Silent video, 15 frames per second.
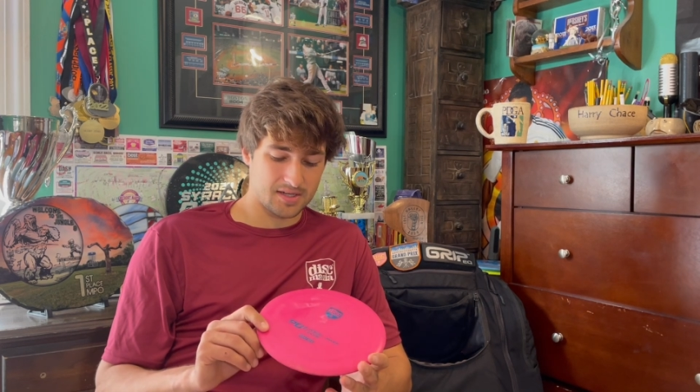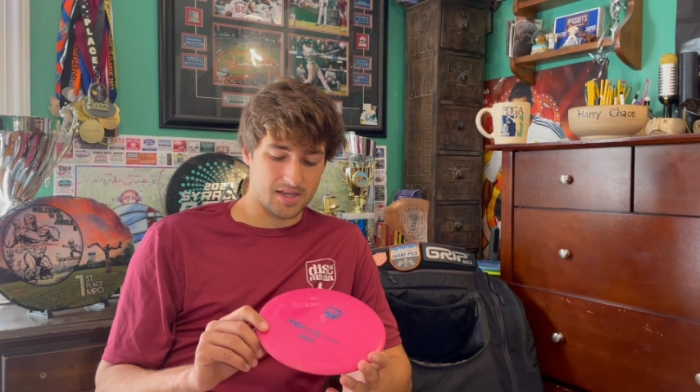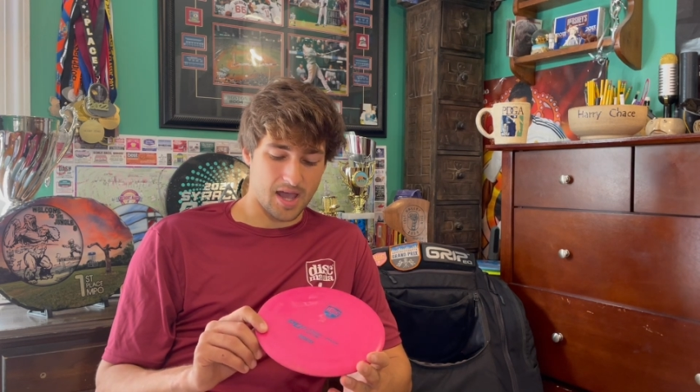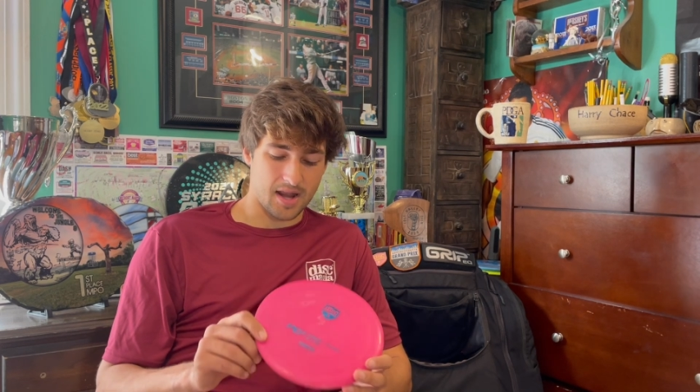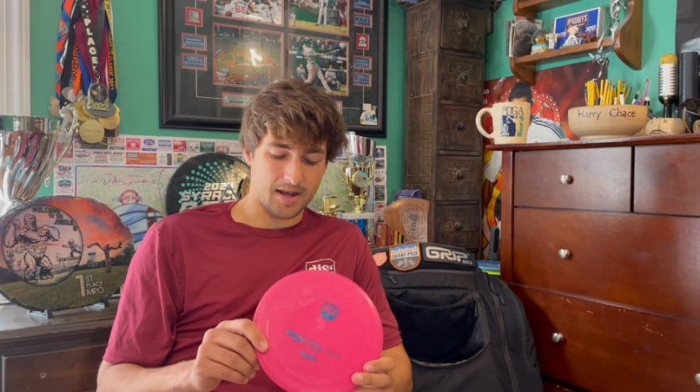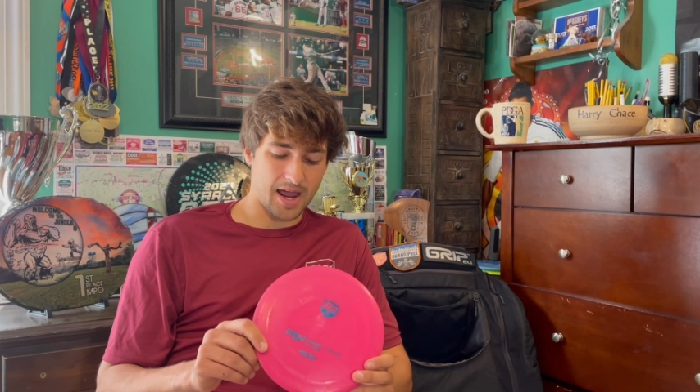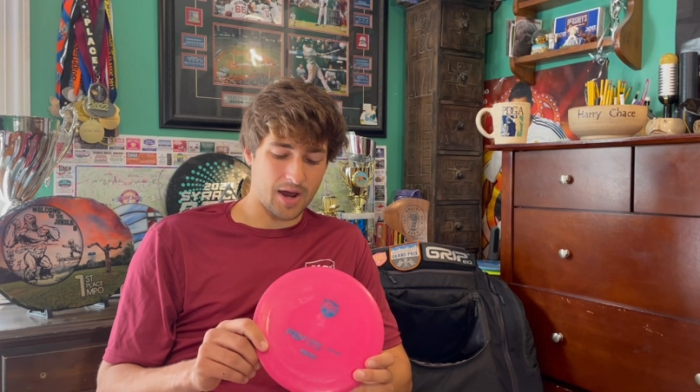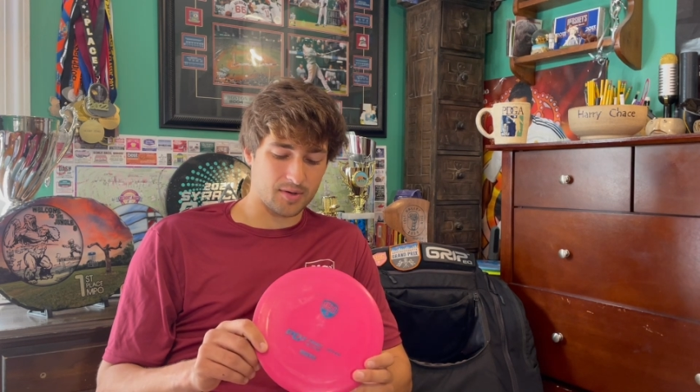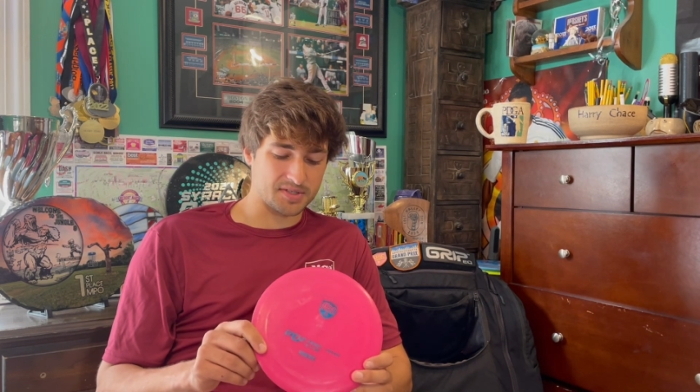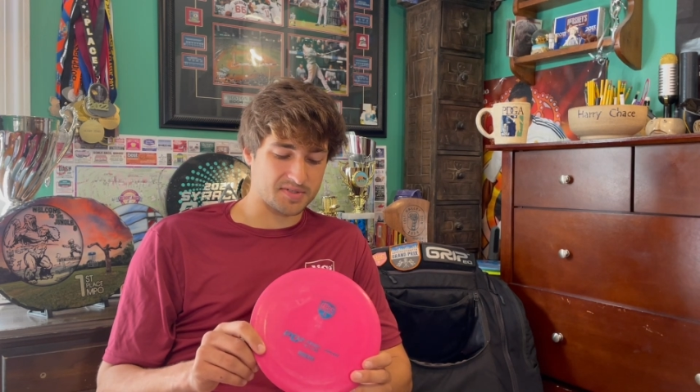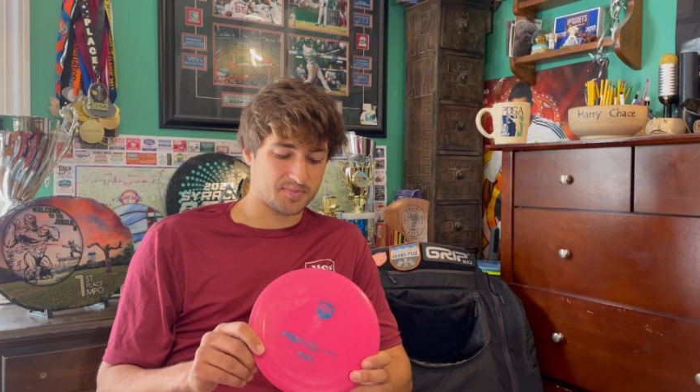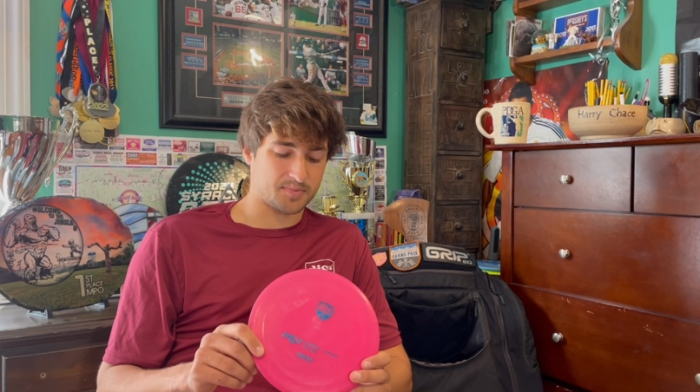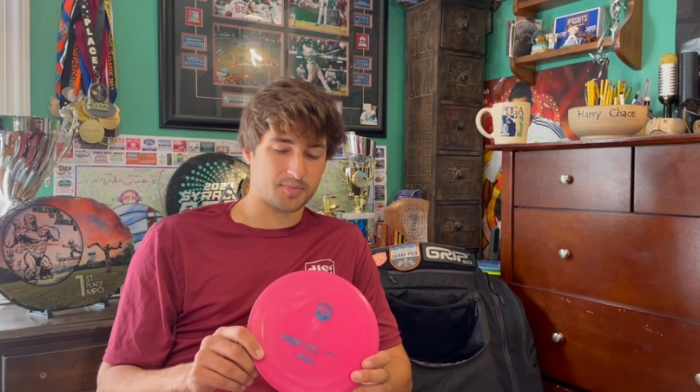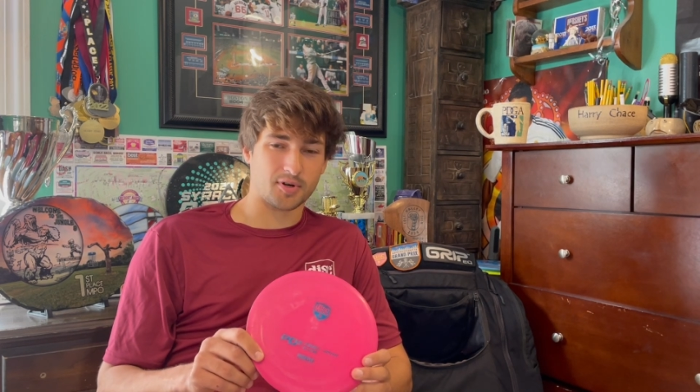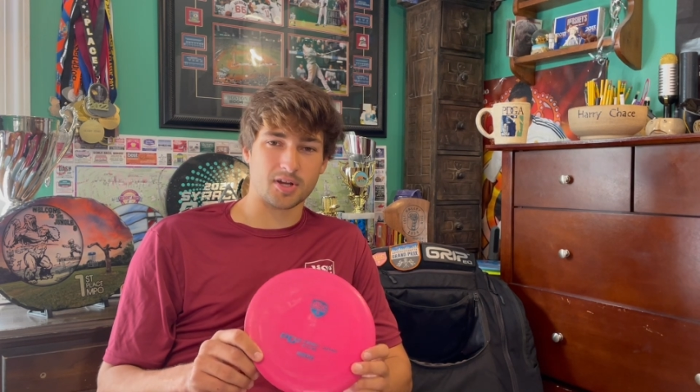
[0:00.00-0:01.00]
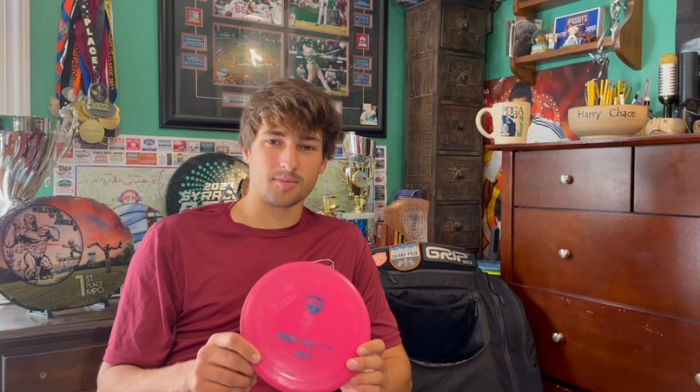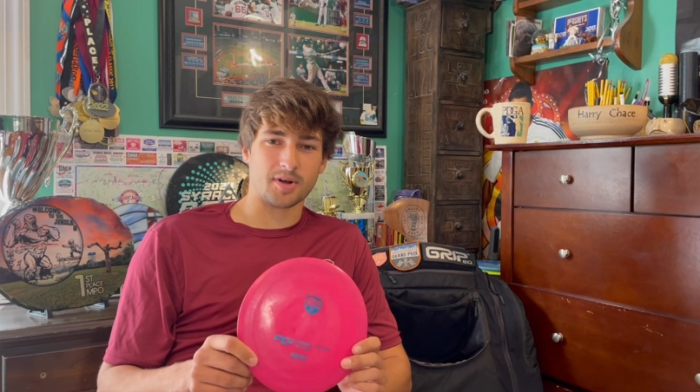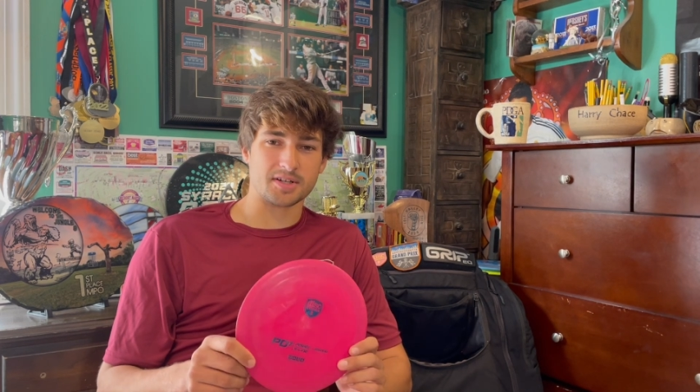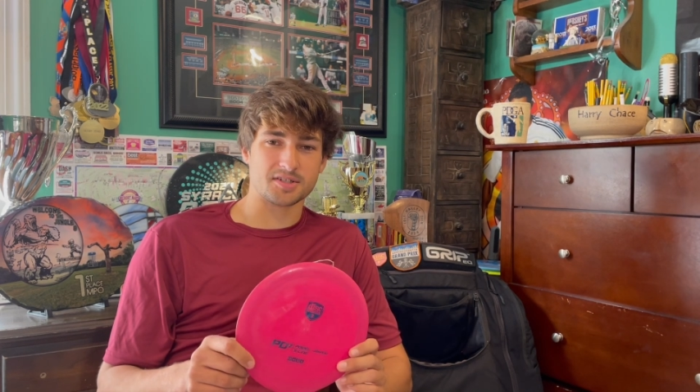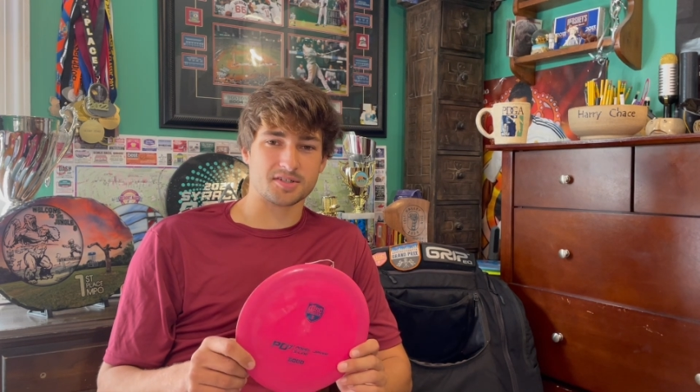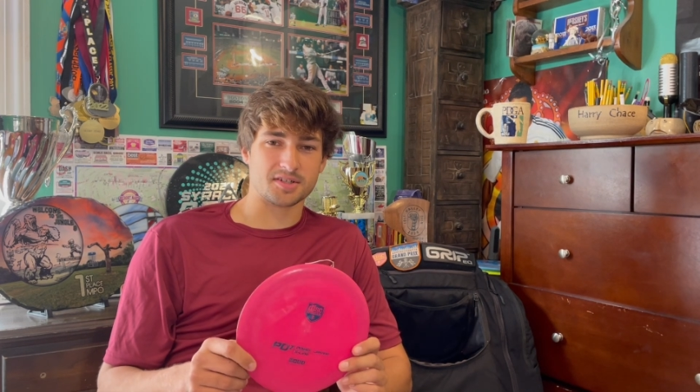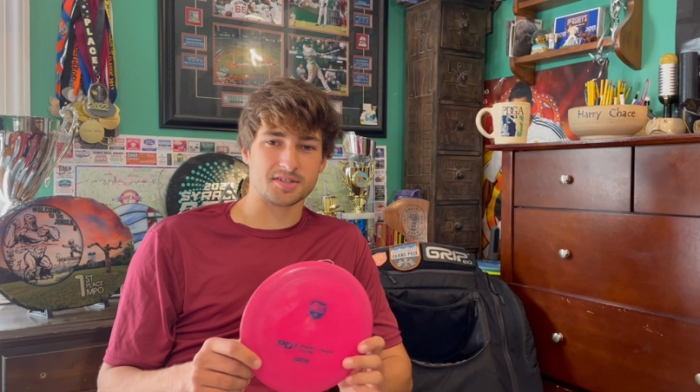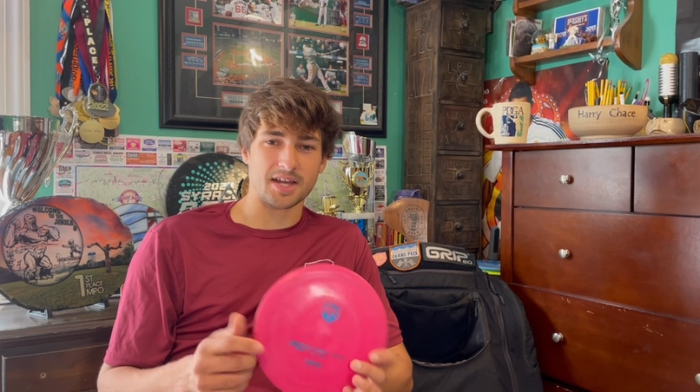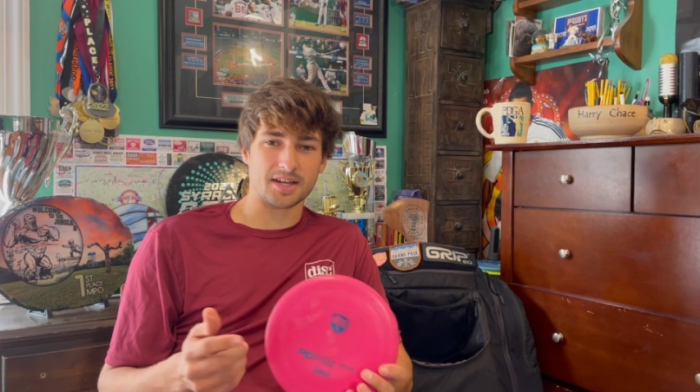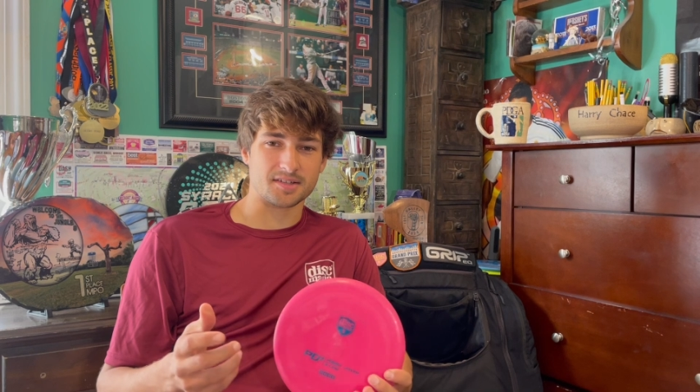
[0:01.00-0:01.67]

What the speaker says: And now it's pretty much just at